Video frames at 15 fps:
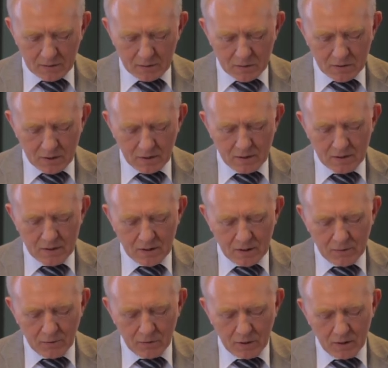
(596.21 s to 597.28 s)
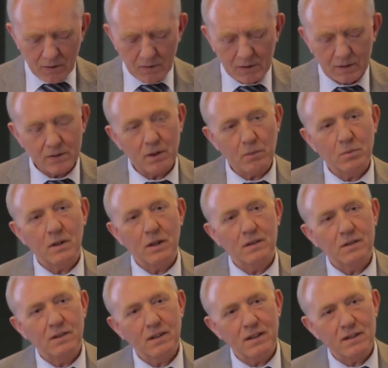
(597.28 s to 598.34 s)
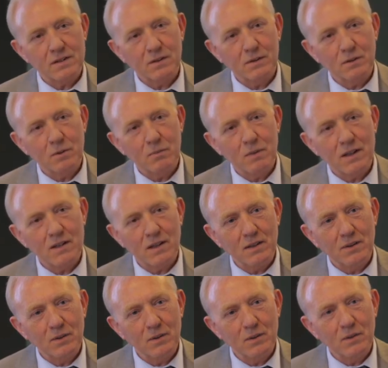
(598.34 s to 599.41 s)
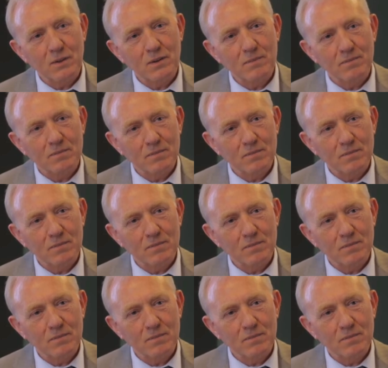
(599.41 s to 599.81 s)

to study gene flow in tropical trees. Could you